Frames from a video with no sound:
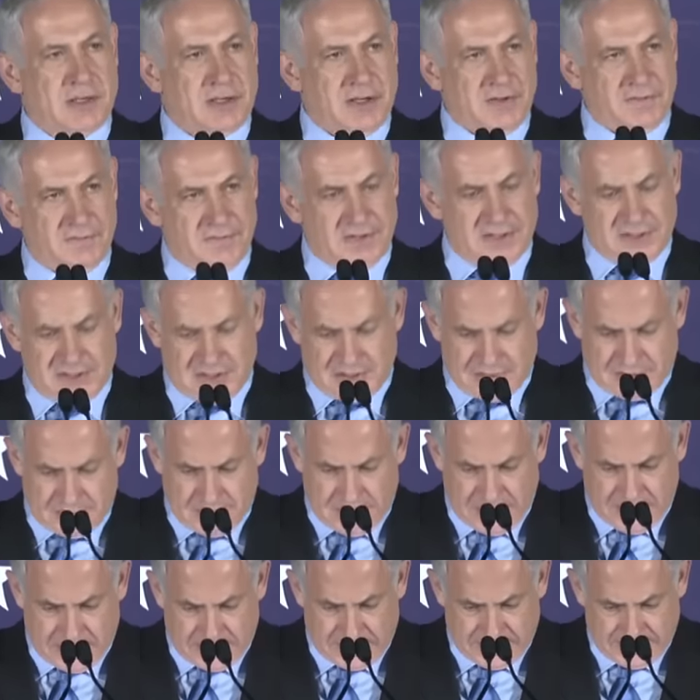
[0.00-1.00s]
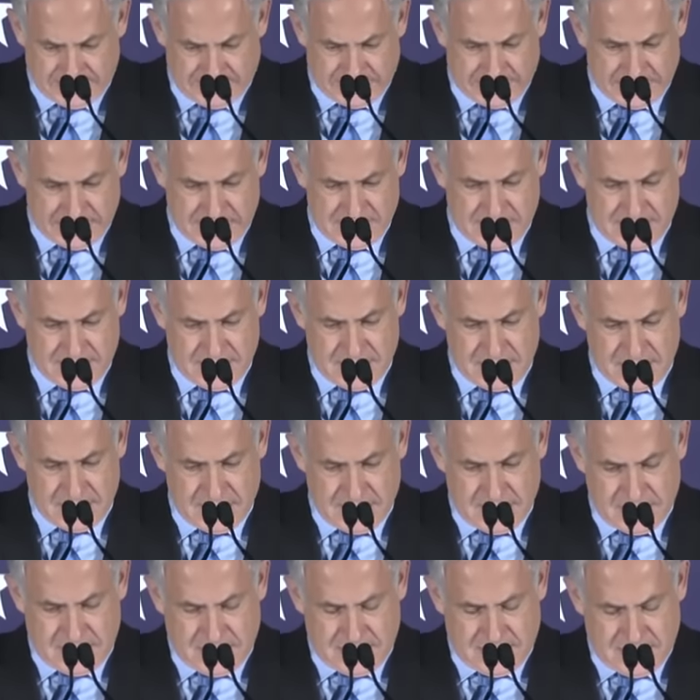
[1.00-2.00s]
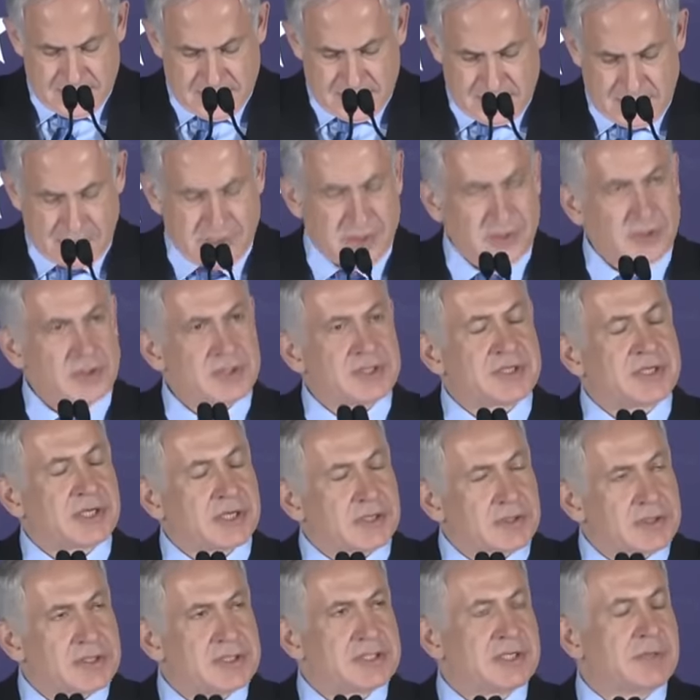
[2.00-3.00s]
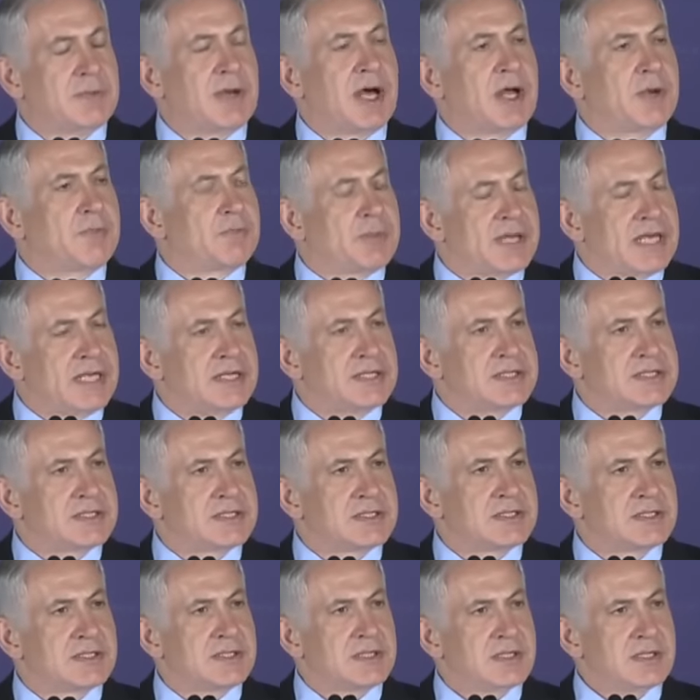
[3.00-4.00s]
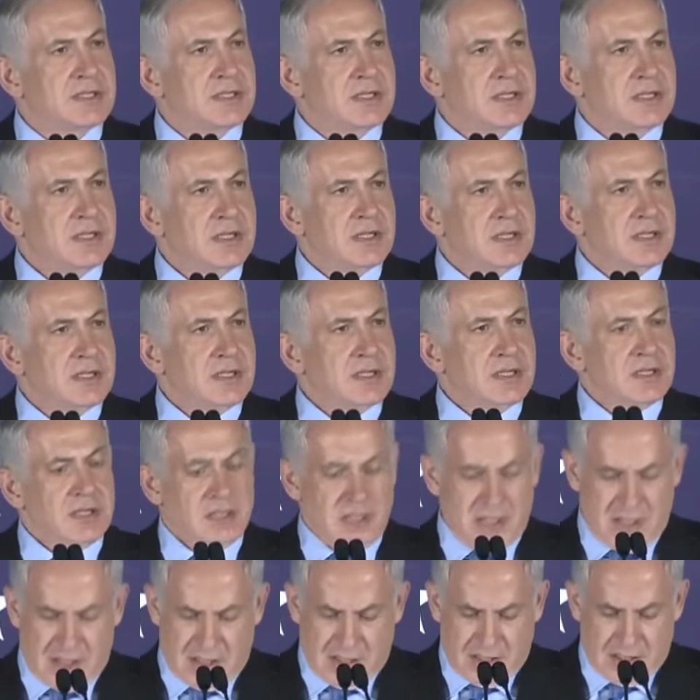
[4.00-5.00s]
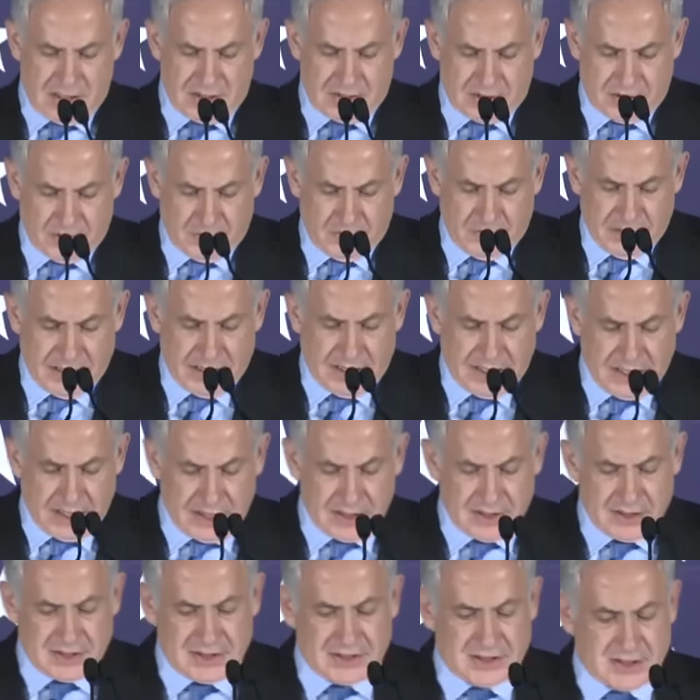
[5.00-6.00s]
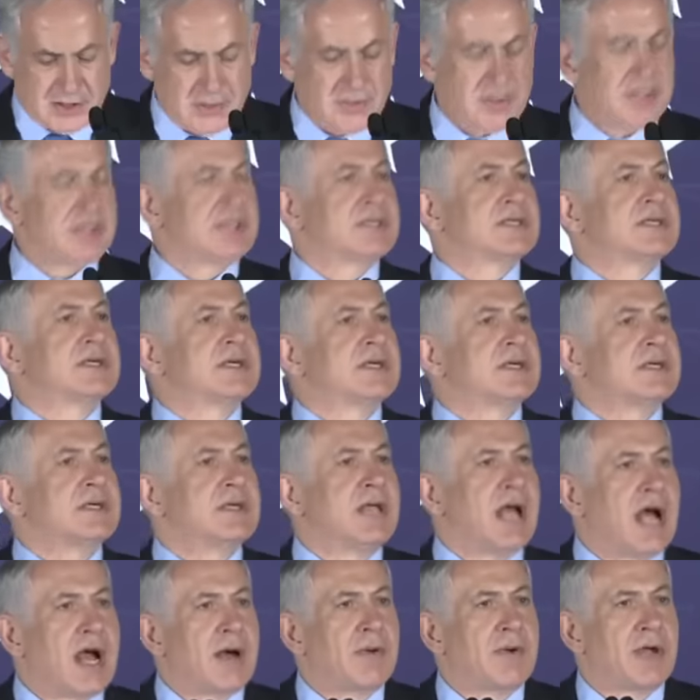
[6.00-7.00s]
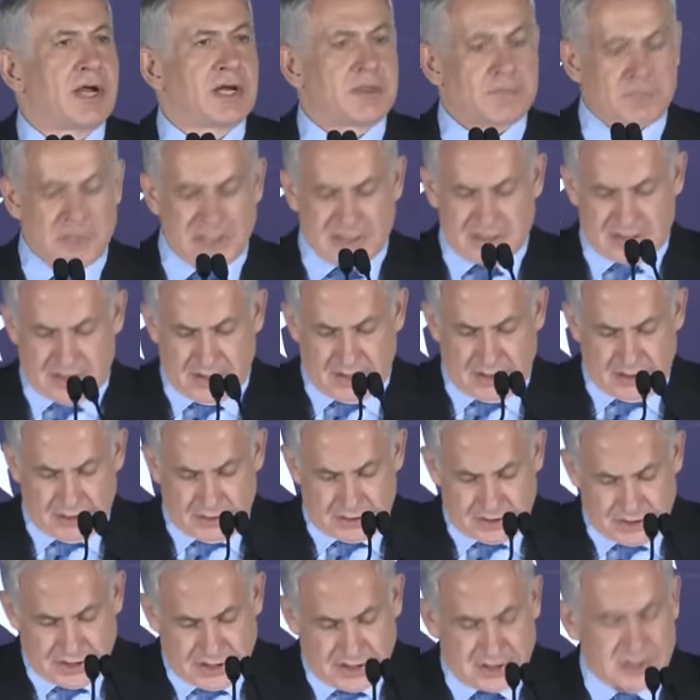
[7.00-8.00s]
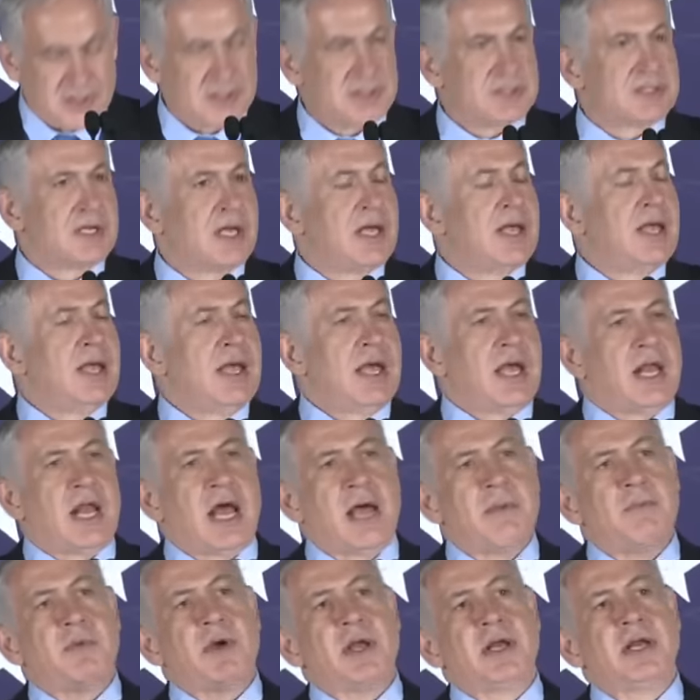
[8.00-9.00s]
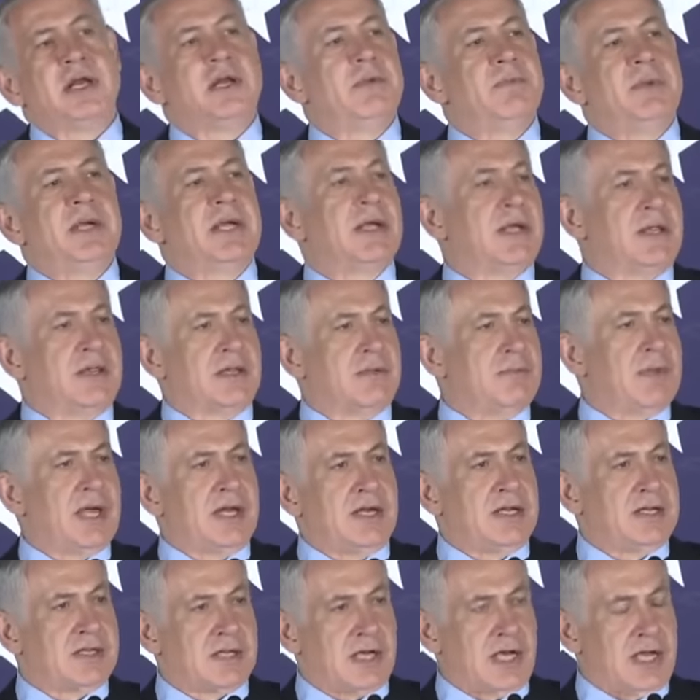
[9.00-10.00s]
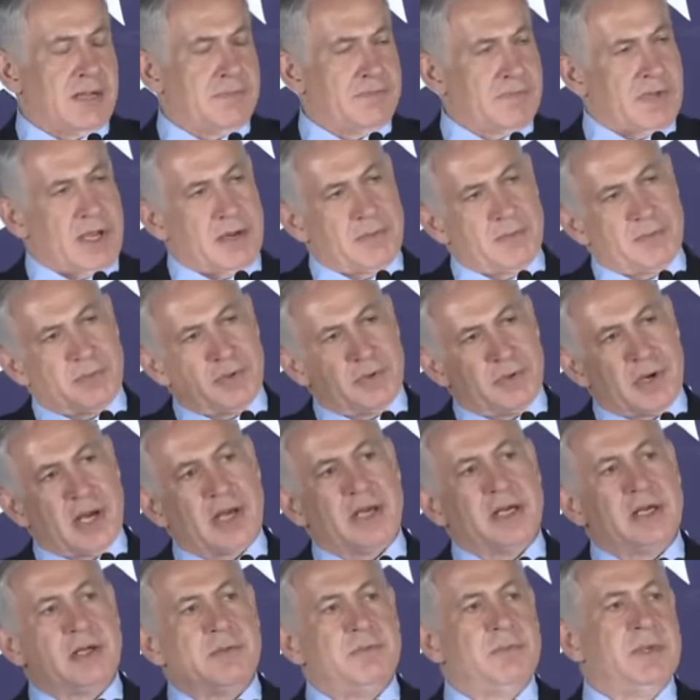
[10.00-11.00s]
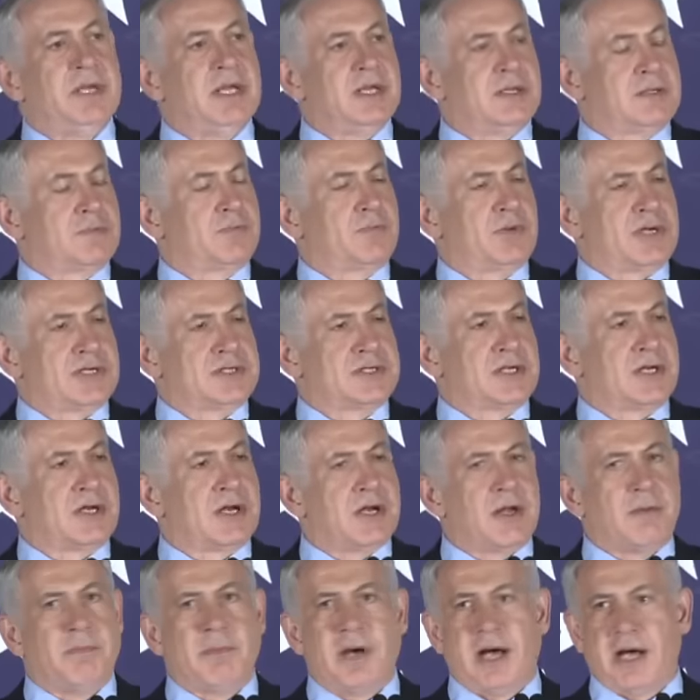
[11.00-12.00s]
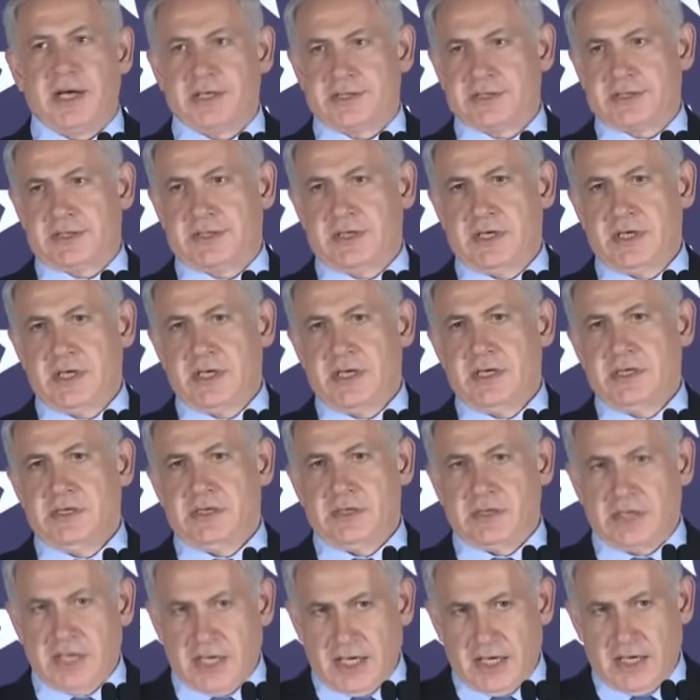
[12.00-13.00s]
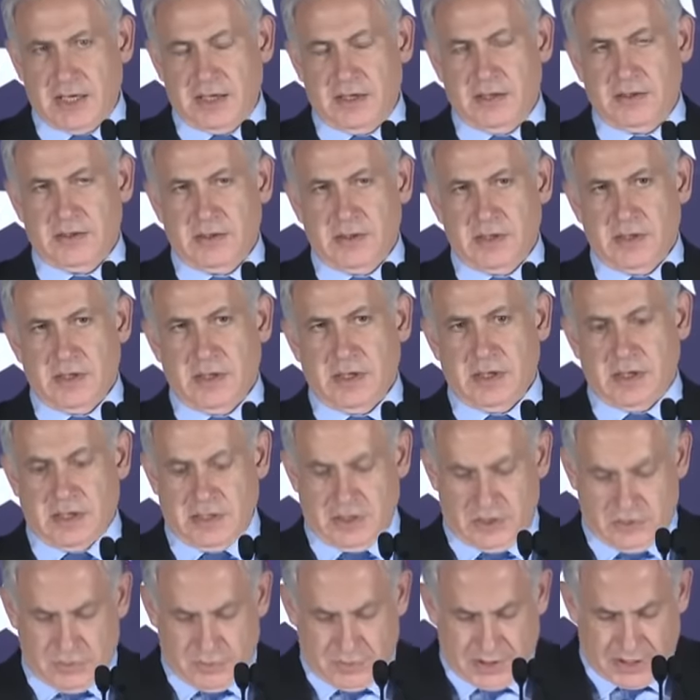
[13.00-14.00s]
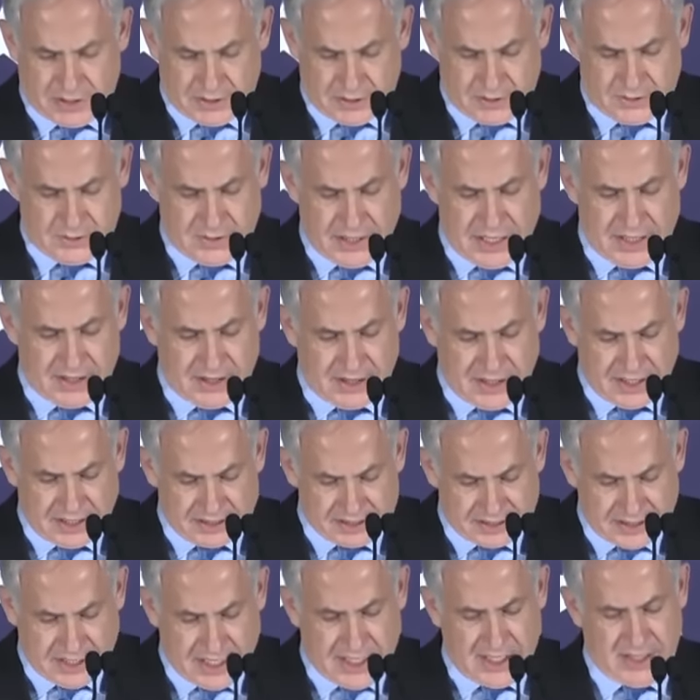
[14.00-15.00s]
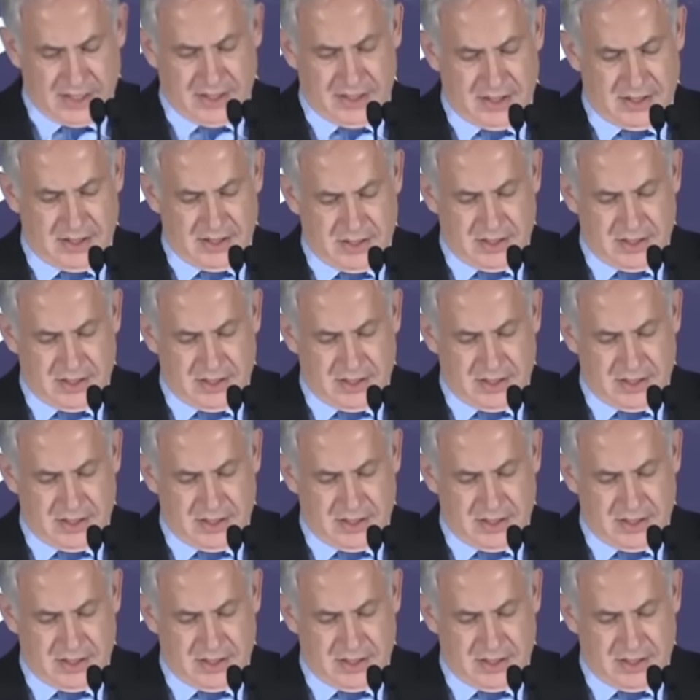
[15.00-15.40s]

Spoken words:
to convince Israelis that you're serious about peace is to begin serious, direct peace negotiations. And I'm ready to begin them anytime. I'm ready to meet President Abbas today and tomorrow and the next day